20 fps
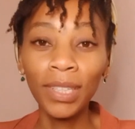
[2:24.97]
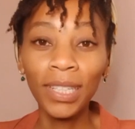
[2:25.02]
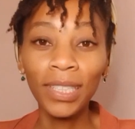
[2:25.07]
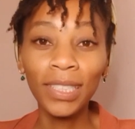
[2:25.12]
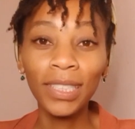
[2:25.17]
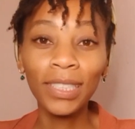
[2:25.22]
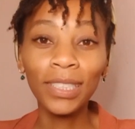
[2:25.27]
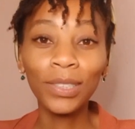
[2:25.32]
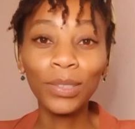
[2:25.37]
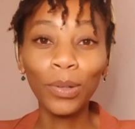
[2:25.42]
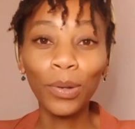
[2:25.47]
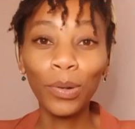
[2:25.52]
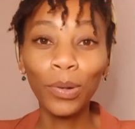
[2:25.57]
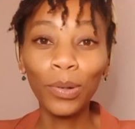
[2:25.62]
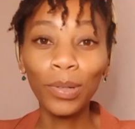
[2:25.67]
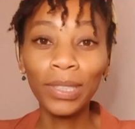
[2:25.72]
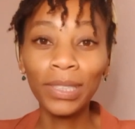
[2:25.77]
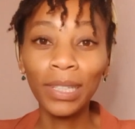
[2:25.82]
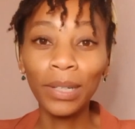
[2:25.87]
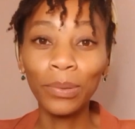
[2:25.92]
it's
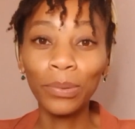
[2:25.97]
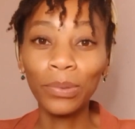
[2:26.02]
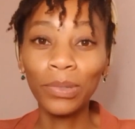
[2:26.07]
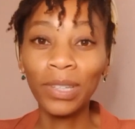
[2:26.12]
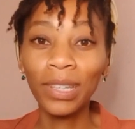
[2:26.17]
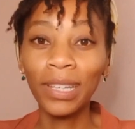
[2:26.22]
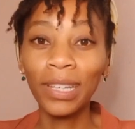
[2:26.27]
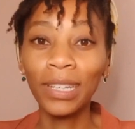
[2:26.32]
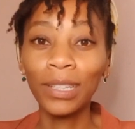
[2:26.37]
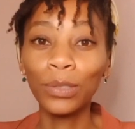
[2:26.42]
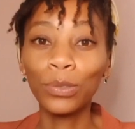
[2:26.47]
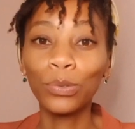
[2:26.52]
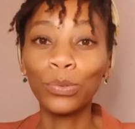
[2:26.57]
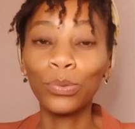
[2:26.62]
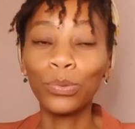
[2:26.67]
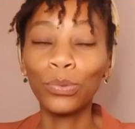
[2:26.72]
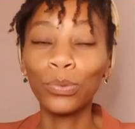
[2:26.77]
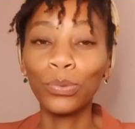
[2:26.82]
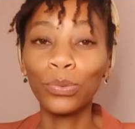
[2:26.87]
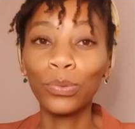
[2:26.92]
always a good thing
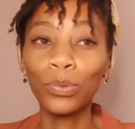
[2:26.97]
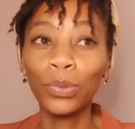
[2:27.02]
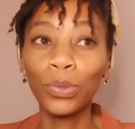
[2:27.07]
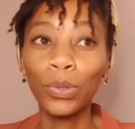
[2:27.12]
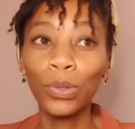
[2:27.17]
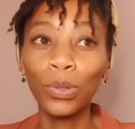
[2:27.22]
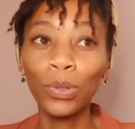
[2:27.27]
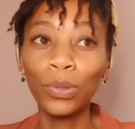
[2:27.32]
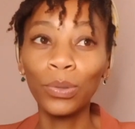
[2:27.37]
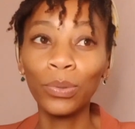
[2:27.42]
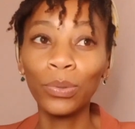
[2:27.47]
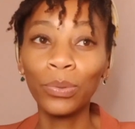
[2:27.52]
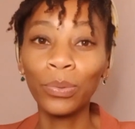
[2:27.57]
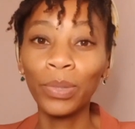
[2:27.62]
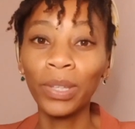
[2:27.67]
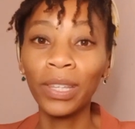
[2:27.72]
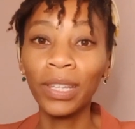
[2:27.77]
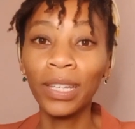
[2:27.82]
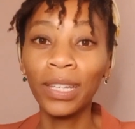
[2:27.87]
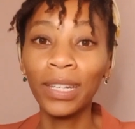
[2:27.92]
to look
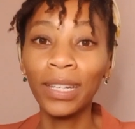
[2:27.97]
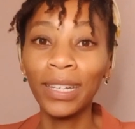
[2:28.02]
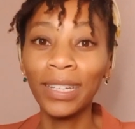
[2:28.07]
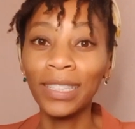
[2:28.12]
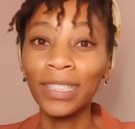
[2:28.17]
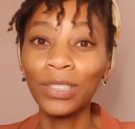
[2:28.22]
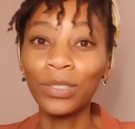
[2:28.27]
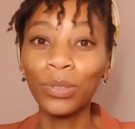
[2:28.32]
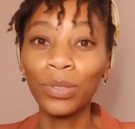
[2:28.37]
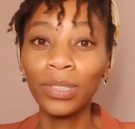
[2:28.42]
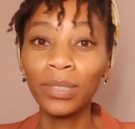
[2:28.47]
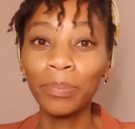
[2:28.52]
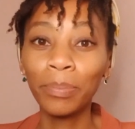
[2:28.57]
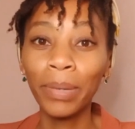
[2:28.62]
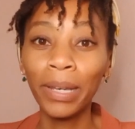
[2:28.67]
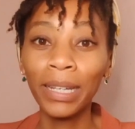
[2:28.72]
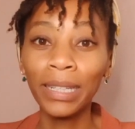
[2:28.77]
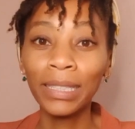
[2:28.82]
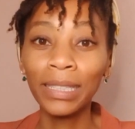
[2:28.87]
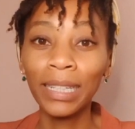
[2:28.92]
within and
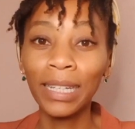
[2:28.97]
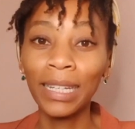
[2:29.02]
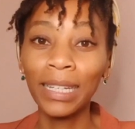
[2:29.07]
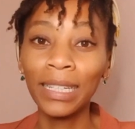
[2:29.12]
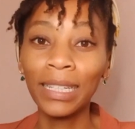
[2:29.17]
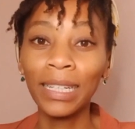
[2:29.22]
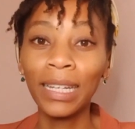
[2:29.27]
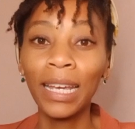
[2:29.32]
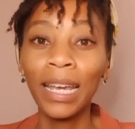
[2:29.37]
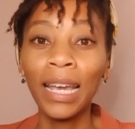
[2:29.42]
introspect and